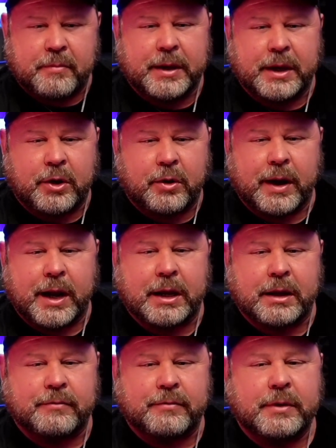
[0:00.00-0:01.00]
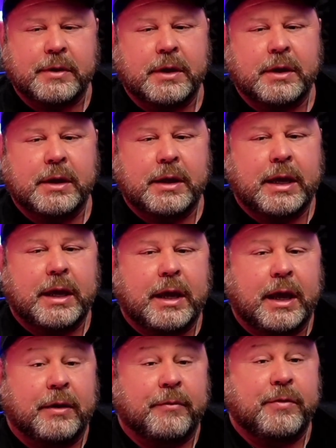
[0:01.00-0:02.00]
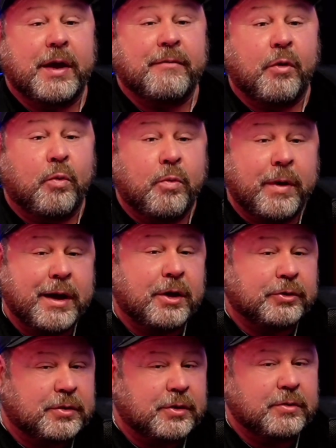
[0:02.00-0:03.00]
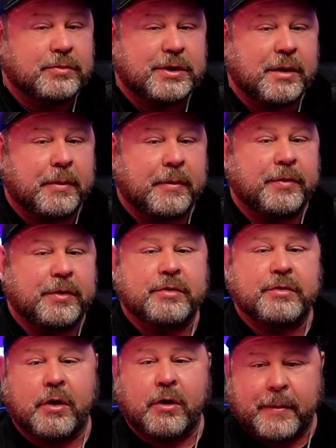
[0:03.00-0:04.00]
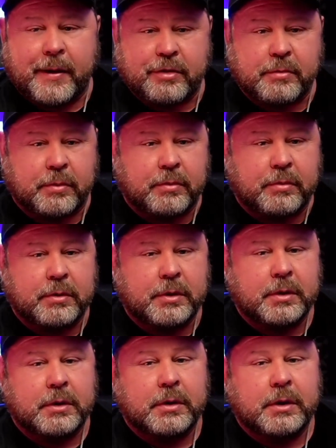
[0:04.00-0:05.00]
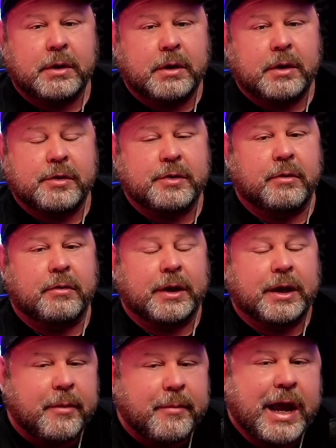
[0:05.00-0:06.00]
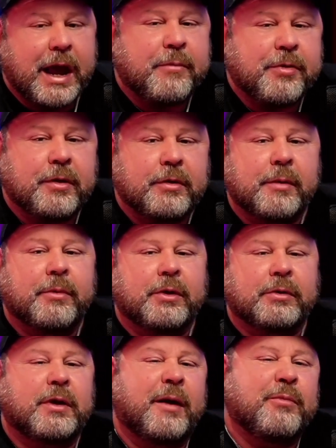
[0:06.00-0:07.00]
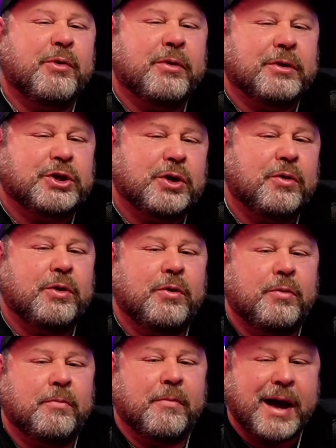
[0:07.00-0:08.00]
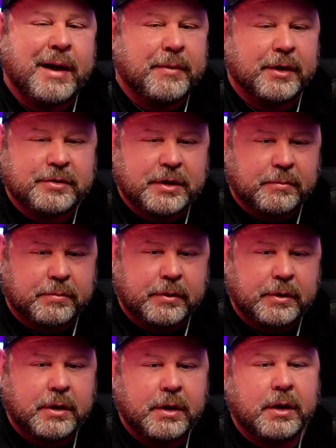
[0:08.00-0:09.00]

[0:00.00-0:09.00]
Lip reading: of being creative. And if you have a well-tuned template, this is all possible. So in coming episodes, I'm going to show you my mix template,